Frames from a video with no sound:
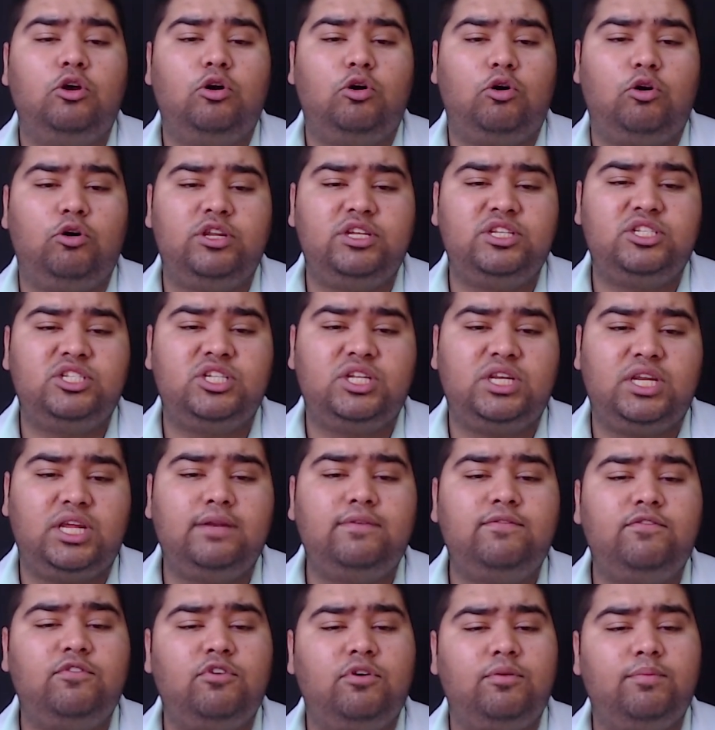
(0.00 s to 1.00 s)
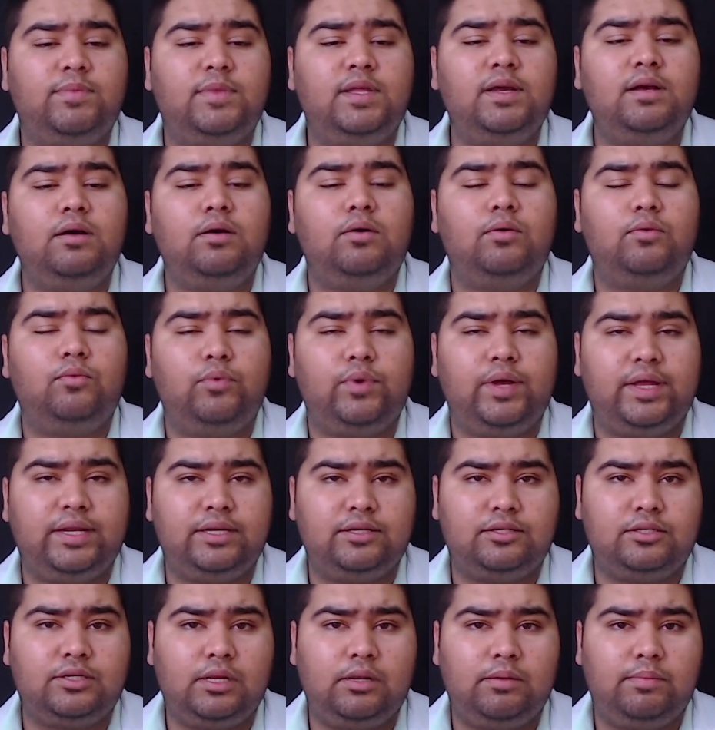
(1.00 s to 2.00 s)
originate from the
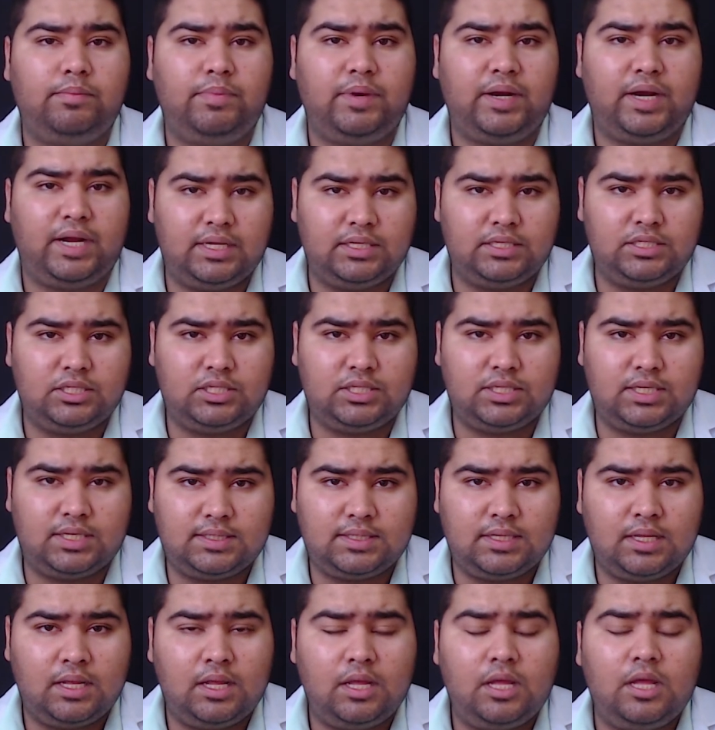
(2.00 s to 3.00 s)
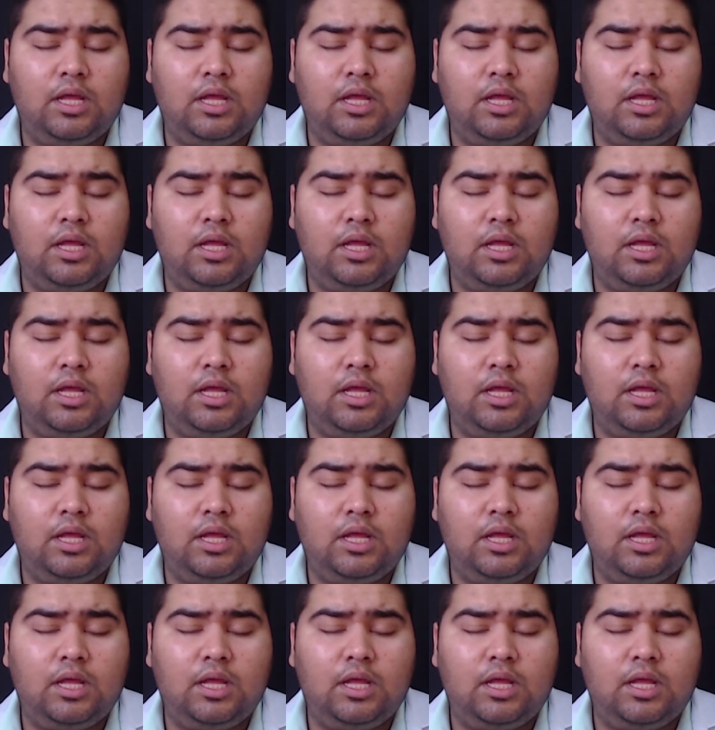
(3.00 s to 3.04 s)
ventral branches.